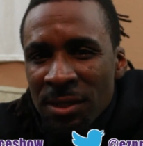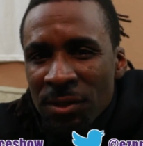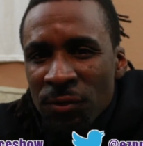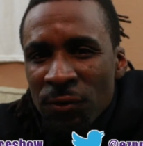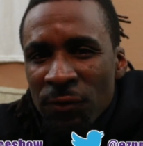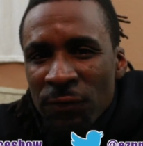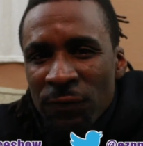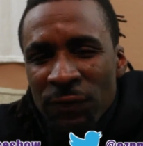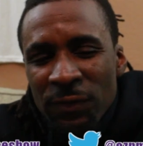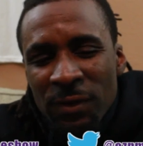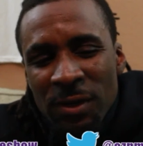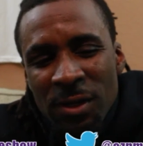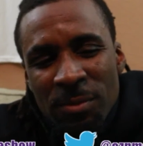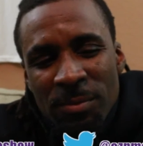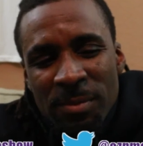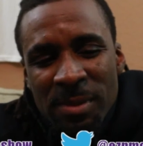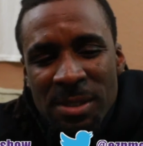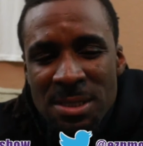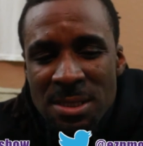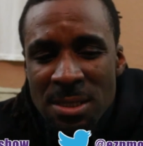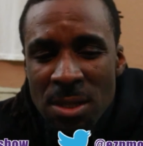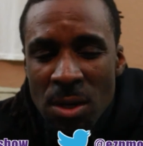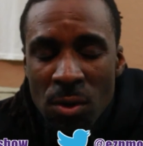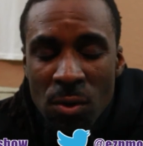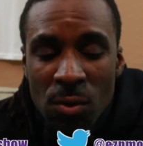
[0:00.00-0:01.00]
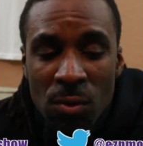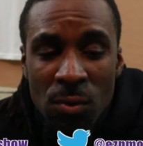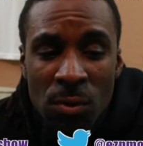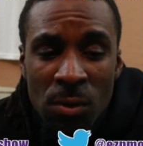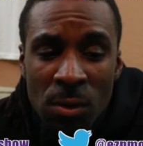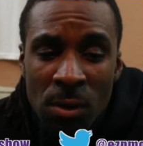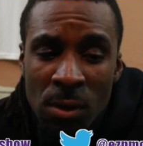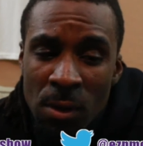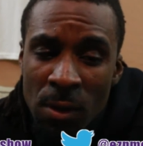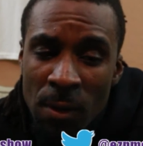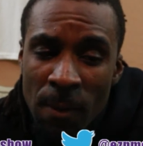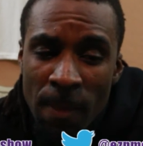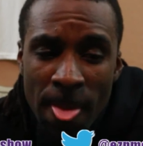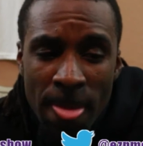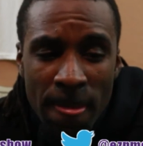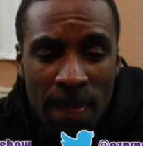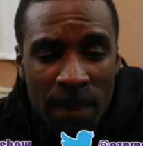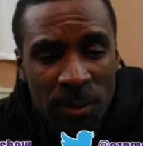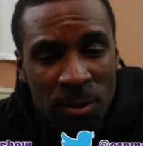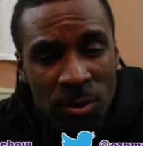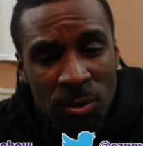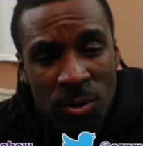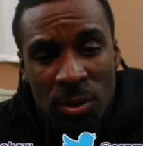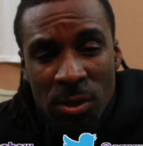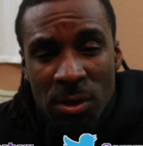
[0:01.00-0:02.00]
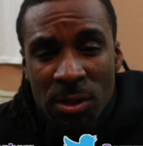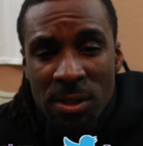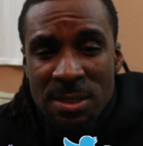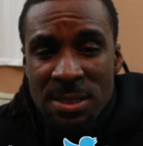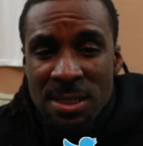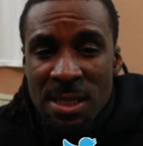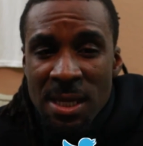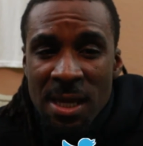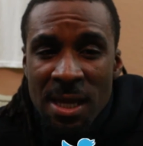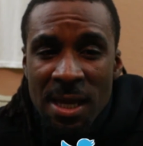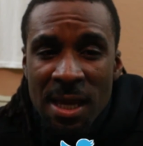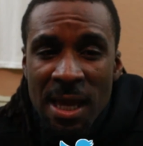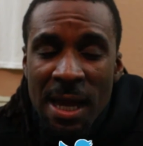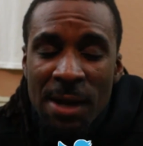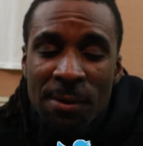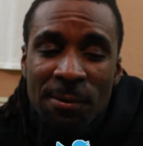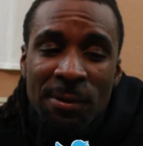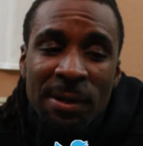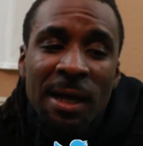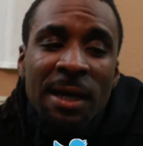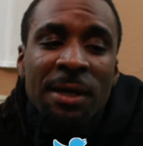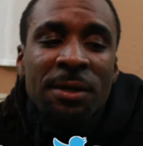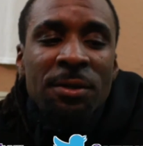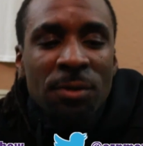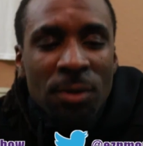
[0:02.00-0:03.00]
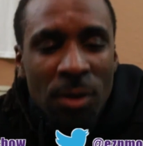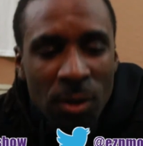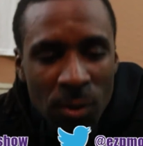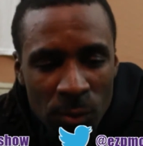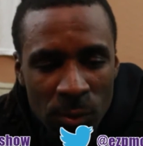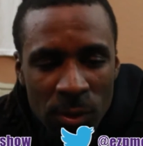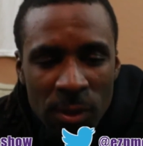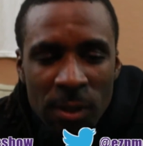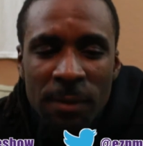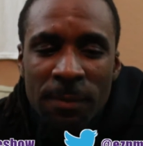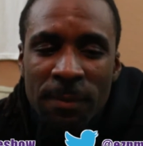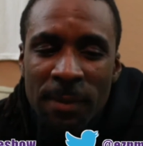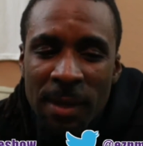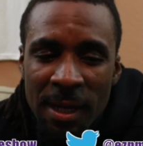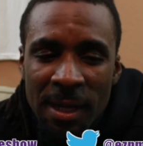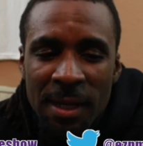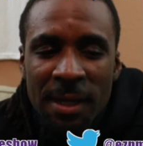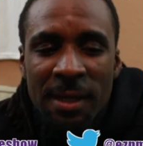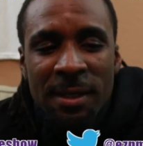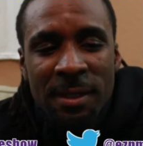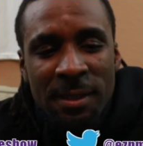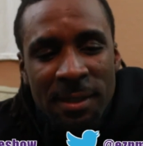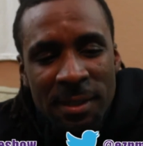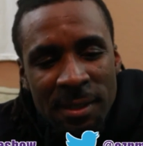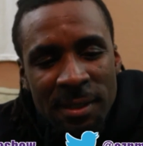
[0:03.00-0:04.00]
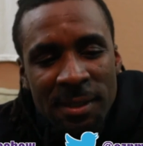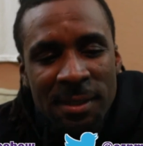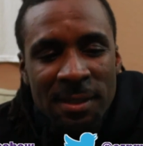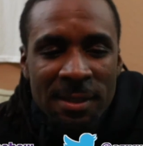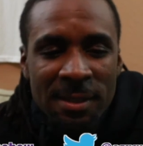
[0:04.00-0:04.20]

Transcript: You feel me? So, you know what I'm saying? I was like, you know what, man?